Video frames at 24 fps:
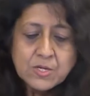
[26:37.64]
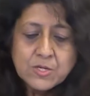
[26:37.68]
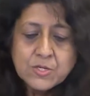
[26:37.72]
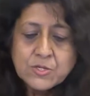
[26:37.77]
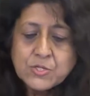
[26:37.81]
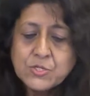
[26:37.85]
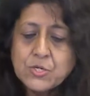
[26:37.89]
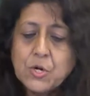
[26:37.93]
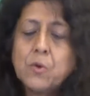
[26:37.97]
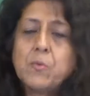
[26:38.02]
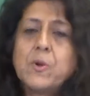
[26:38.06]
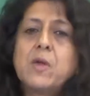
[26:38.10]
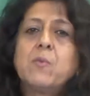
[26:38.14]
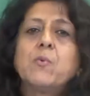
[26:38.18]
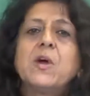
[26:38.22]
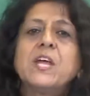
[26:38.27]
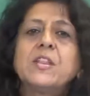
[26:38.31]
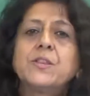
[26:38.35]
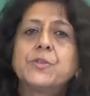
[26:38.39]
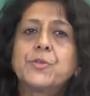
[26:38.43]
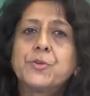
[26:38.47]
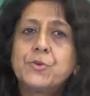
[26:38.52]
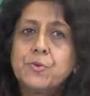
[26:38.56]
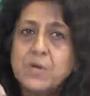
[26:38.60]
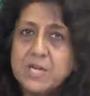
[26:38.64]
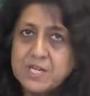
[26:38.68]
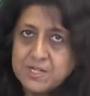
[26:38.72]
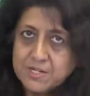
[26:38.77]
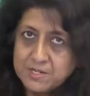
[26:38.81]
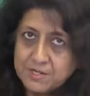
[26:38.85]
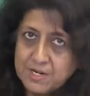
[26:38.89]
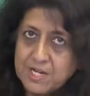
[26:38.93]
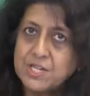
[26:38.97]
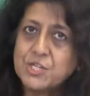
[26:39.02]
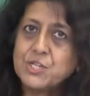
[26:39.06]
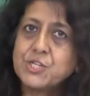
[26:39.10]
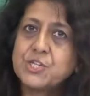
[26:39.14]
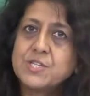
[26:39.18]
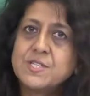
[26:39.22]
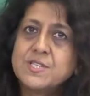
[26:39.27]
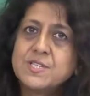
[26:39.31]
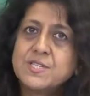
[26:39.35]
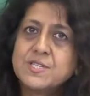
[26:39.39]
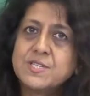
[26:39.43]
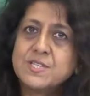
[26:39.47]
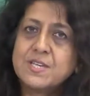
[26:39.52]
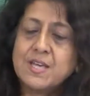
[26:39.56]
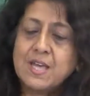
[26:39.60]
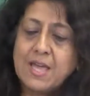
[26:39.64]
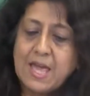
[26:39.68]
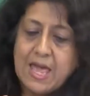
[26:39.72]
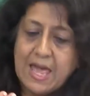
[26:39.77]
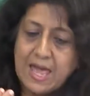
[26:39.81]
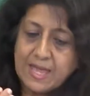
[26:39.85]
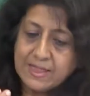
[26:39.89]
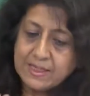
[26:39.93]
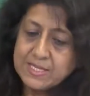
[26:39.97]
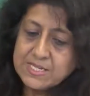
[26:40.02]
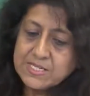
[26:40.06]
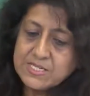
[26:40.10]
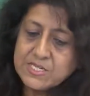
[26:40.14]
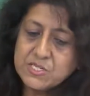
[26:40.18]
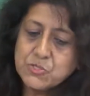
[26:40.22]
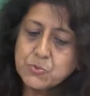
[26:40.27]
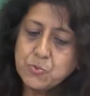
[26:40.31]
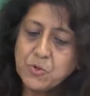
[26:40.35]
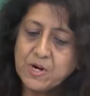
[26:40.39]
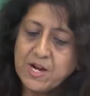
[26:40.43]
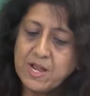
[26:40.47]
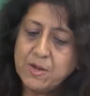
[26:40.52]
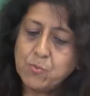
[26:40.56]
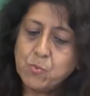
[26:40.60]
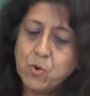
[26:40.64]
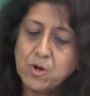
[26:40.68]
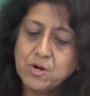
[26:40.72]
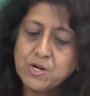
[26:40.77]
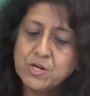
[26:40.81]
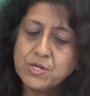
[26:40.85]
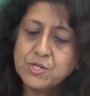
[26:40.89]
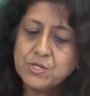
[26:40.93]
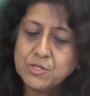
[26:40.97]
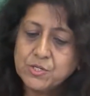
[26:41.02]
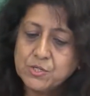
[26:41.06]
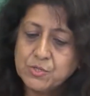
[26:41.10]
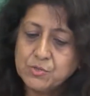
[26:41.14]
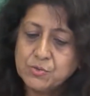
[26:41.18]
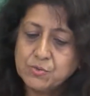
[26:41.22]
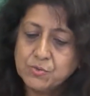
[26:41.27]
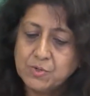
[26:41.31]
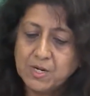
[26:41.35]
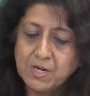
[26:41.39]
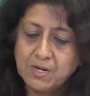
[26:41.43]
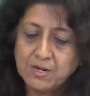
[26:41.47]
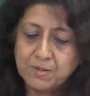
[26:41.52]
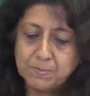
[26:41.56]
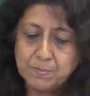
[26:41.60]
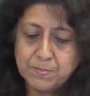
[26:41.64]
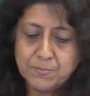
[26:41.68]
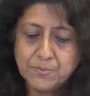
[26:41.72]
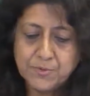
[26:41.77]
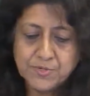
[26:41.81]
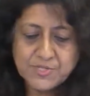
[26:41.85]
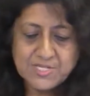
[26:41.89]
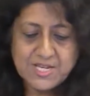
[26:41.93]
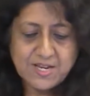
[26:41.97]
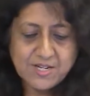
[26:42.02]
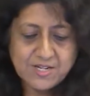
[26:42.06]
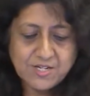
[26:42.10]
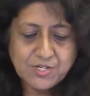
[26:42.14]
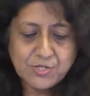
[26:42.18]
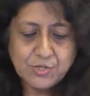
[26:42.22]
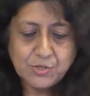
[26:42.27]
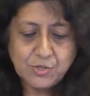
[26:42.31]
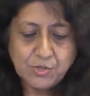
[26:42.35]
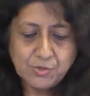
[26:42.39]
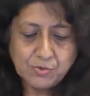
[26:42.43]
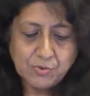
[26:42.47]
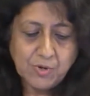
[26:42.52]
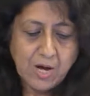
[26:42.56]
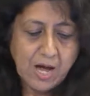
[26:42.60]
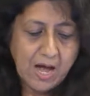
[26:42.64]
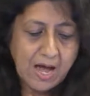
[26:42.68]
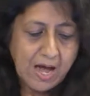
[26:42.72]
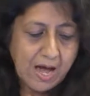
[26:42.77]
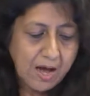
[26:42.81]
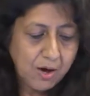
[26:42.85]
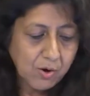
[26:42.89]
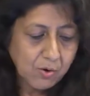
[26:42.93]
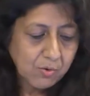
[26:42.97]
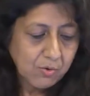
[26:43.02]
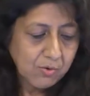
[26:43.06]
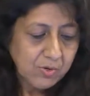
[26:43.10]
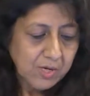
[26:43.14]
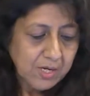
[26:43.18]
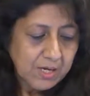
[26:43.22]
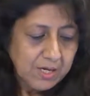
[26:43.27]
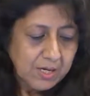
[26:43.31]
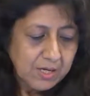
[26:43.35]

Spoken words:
So we went through iterations. And this is what I want to present to you, how